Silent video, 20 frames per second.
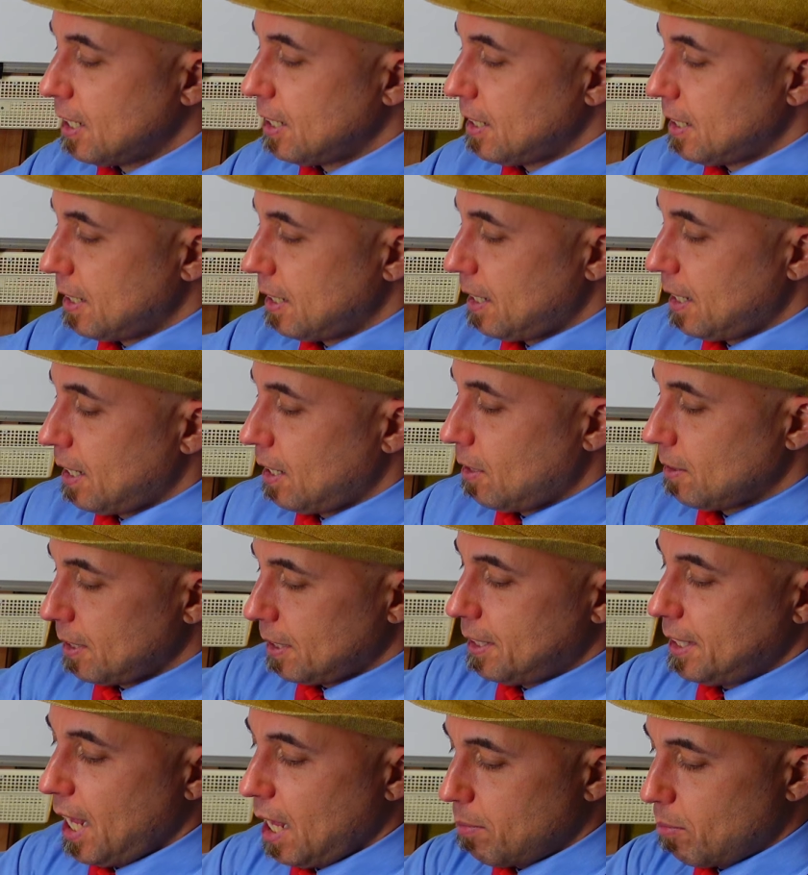on the
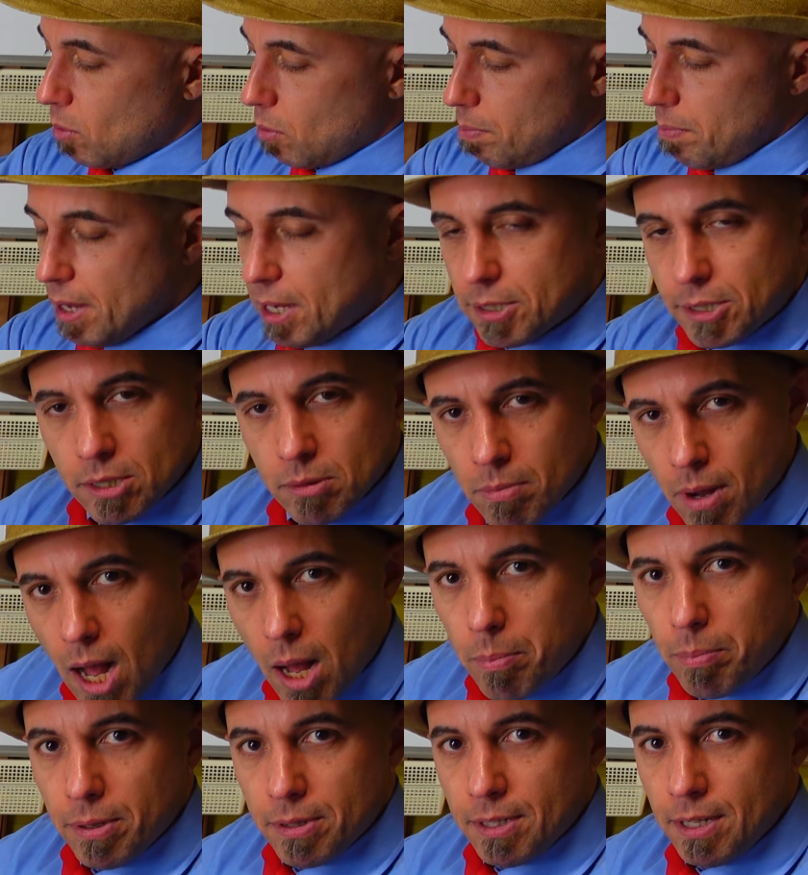table, mix them
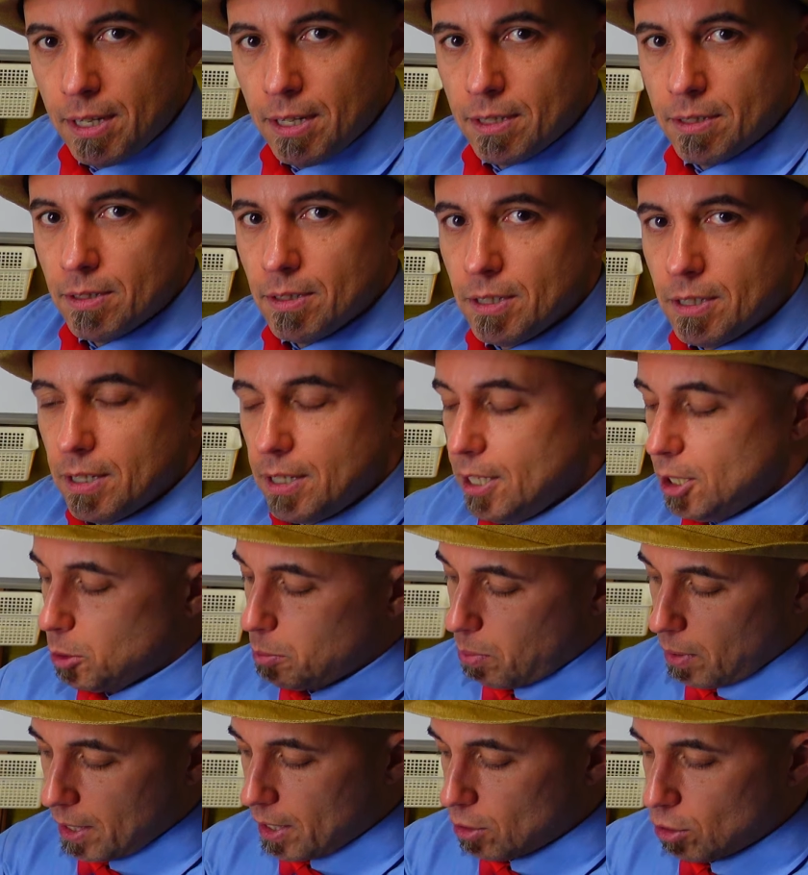up, and then
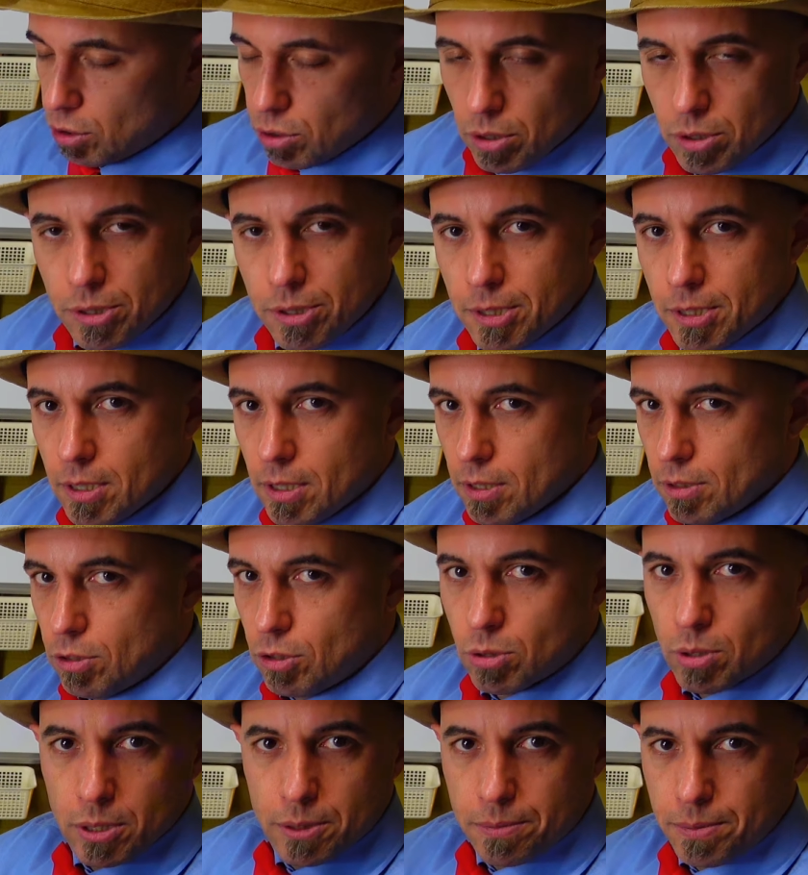each player chooses
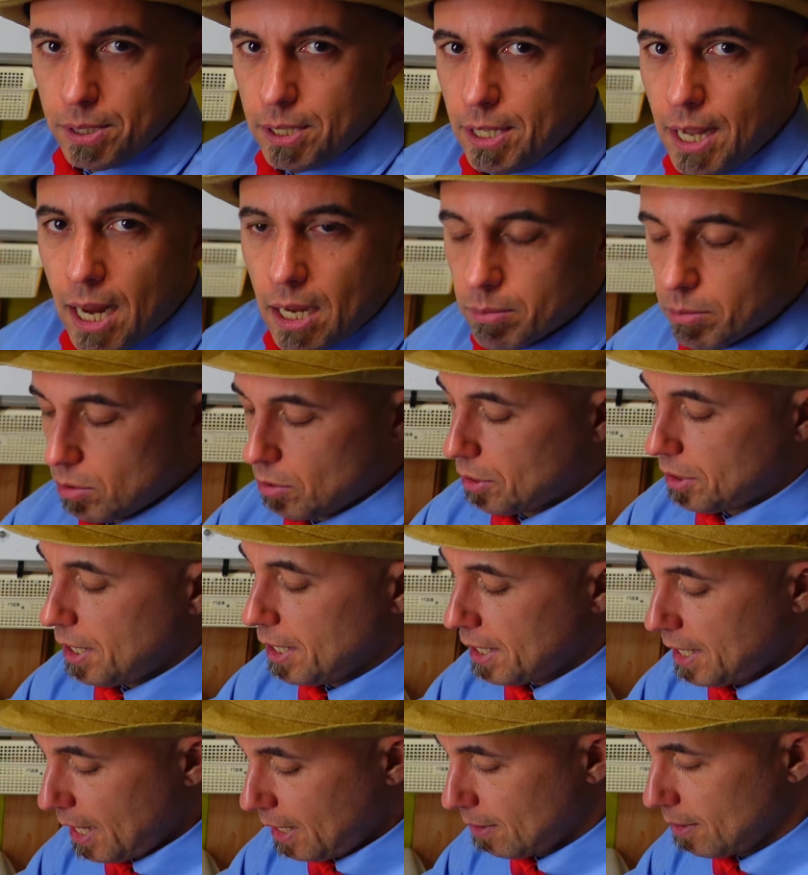2 or 3 animals
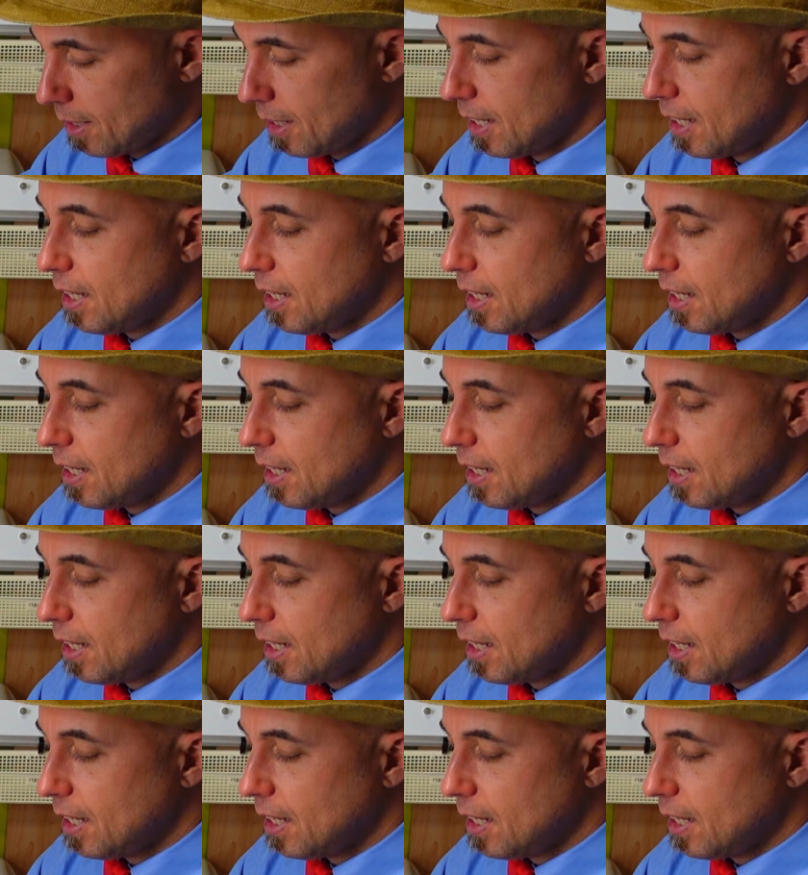again.